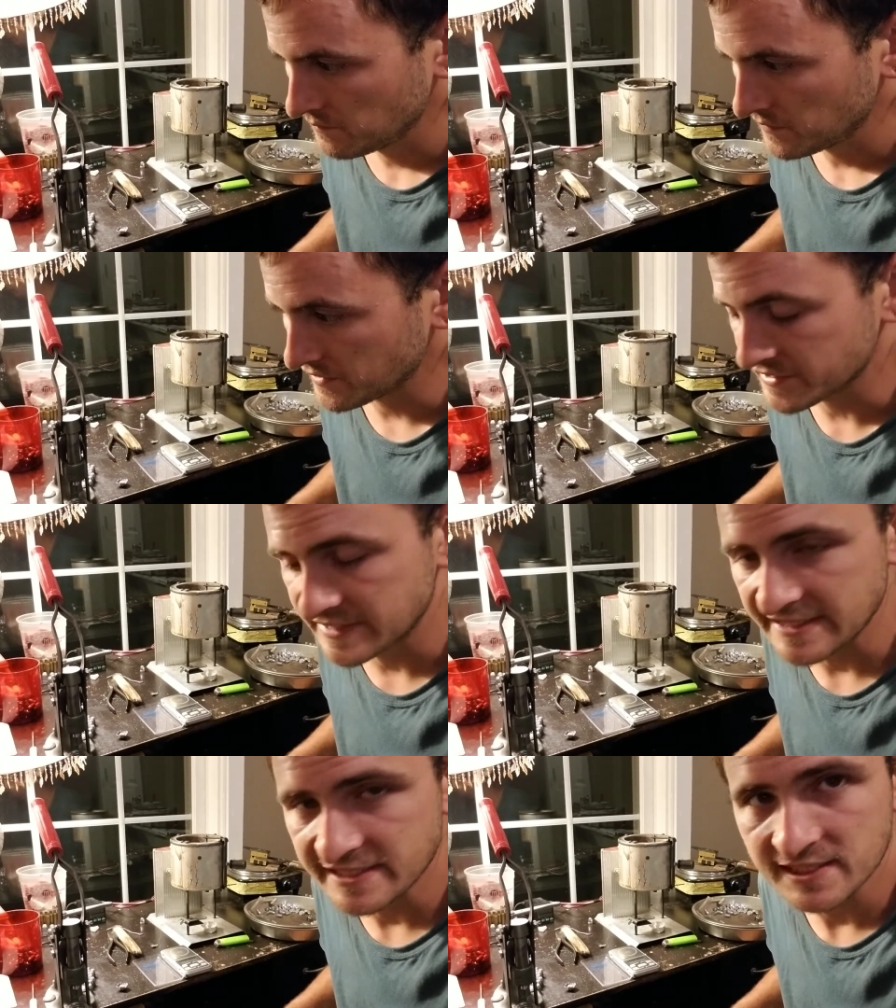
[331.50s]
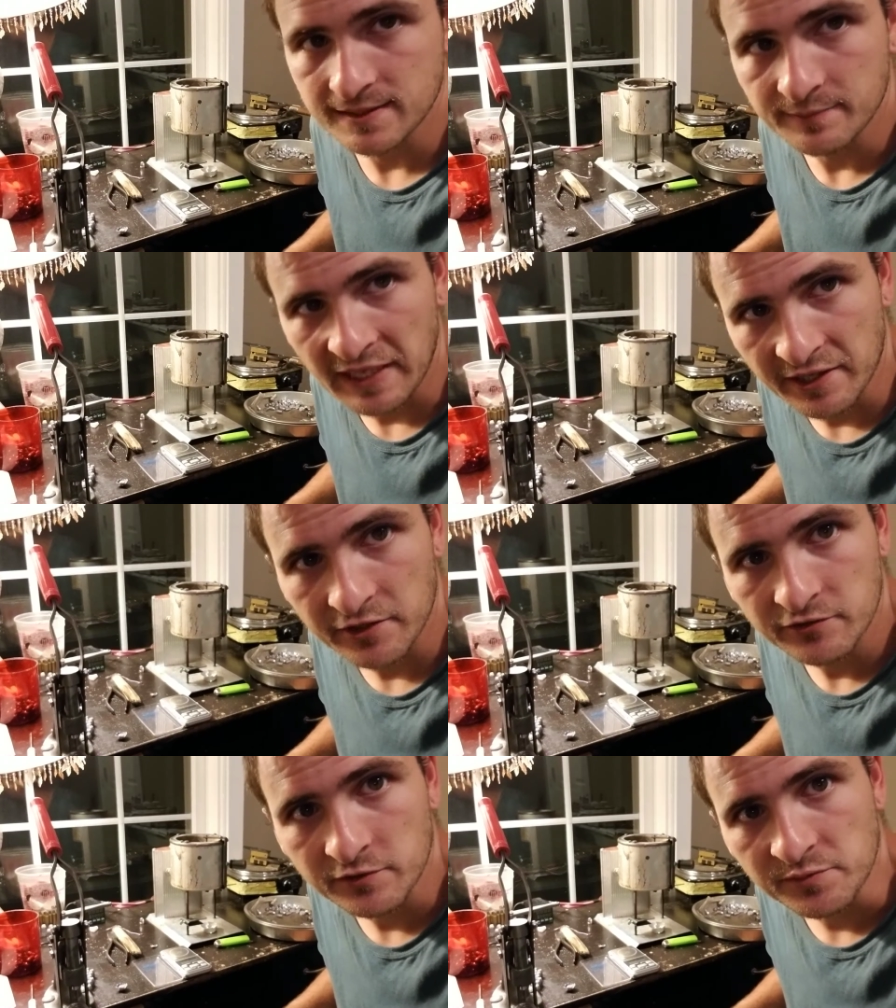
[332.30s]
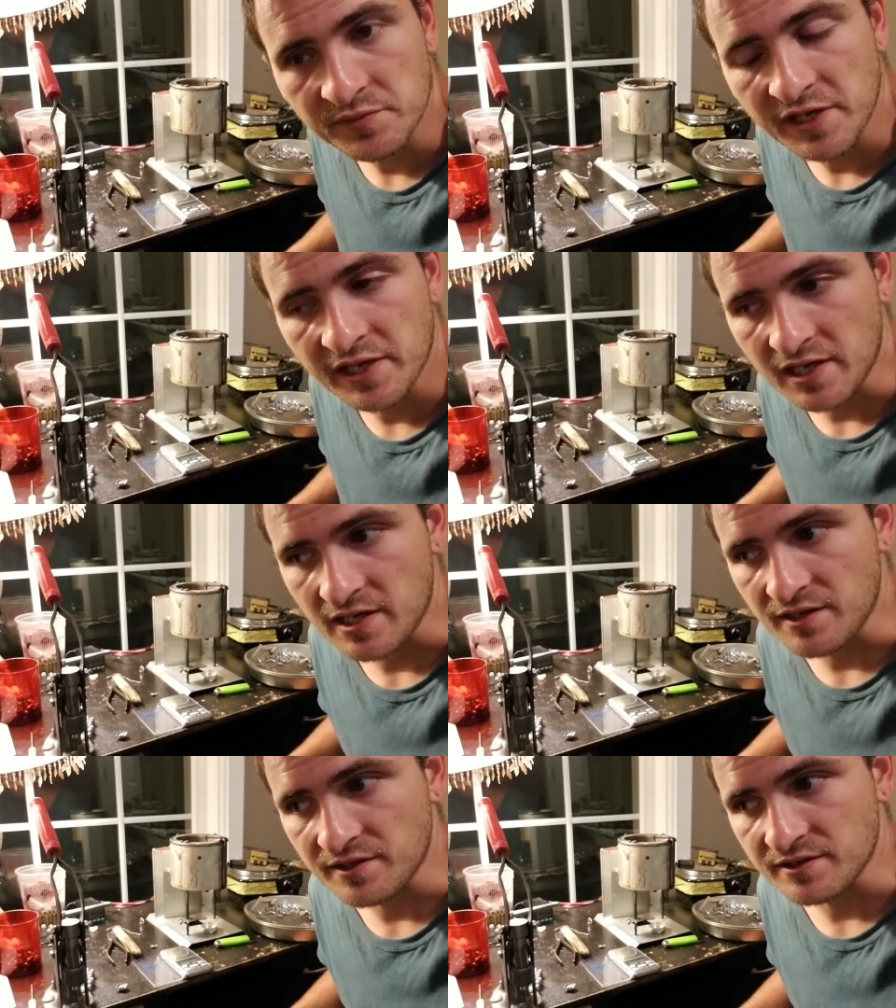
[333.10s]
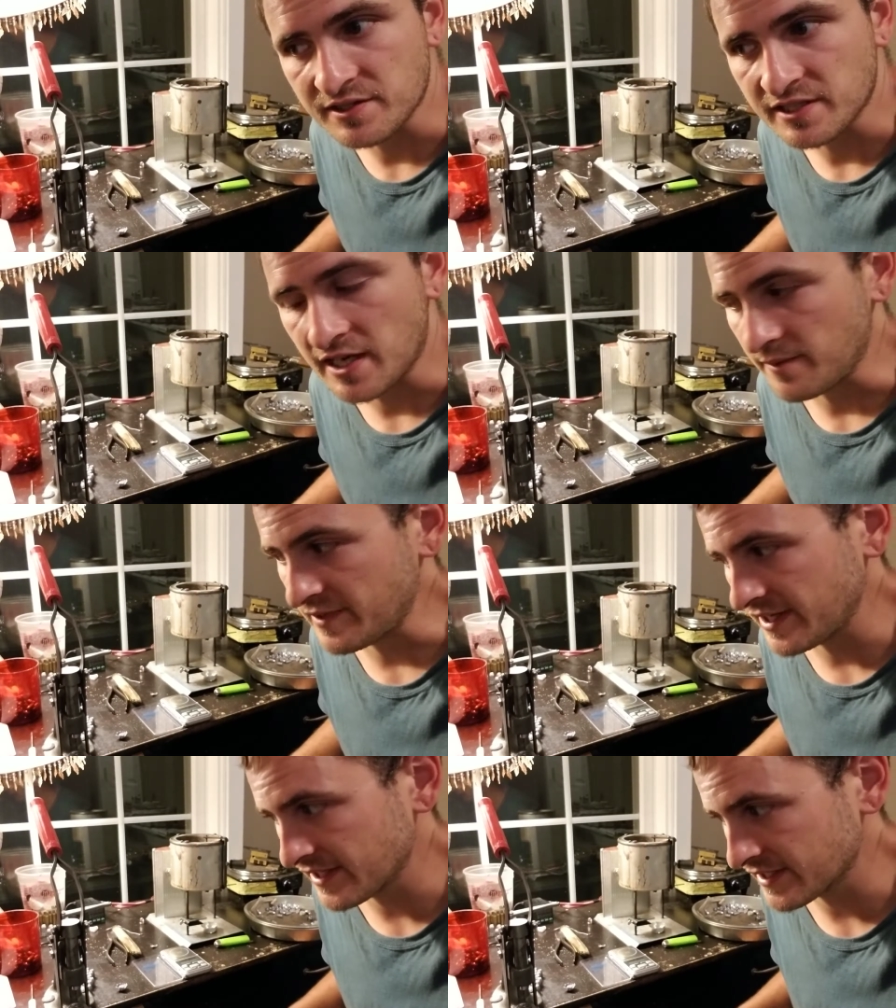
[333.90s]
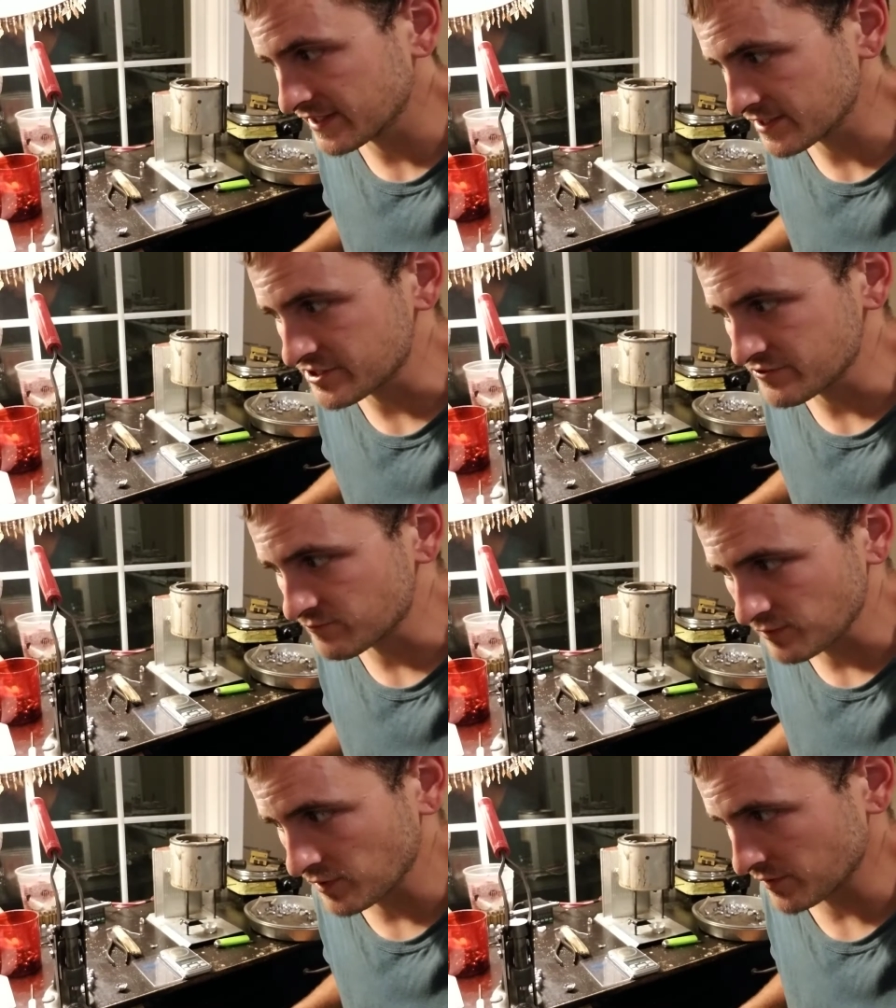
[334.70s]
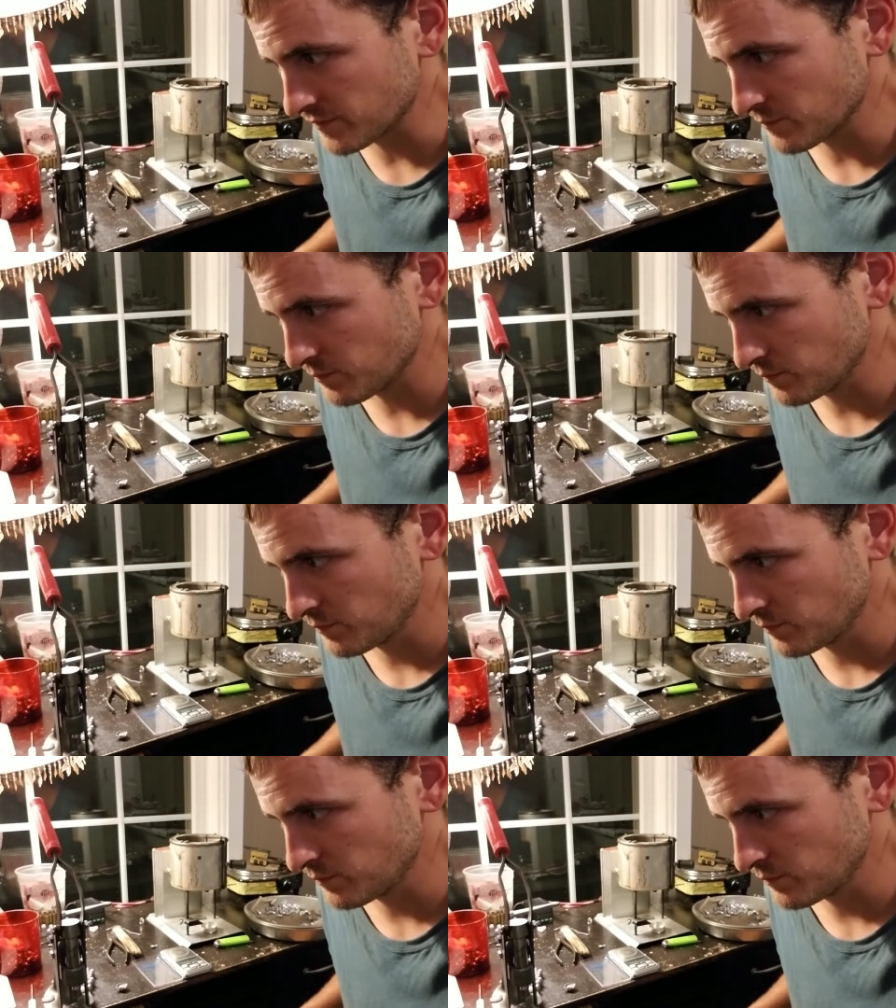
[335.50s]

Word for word: a decent amount of them and see how many I can actually run